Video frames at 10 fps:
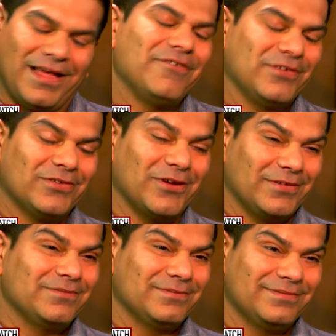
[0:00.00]
Life was
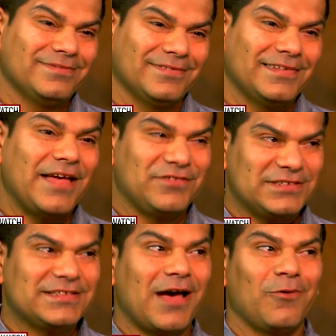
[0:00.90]
good. Life
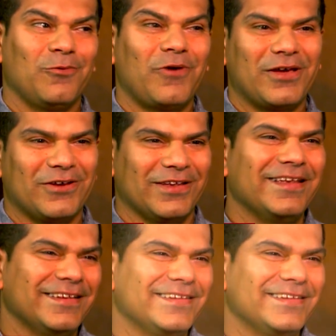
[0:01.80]
just got way good.